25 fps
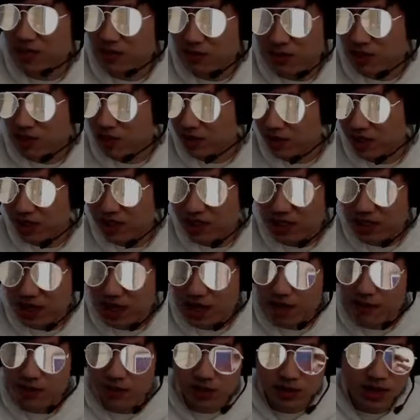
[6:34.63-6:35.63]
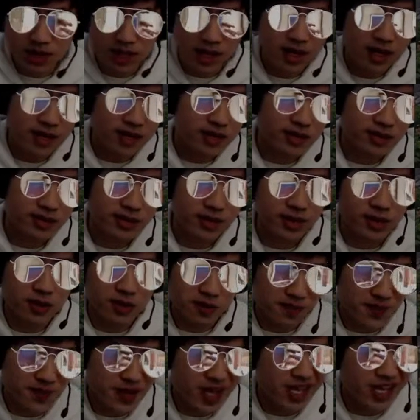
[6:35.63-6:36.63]
up to 6 times.
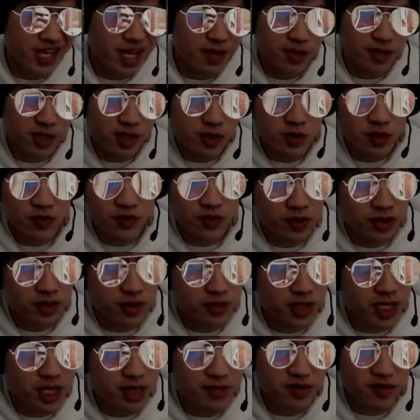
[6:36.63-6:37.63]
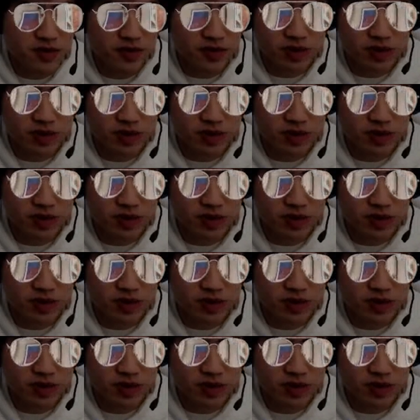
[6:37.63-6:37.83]
So it can be useful sometimes for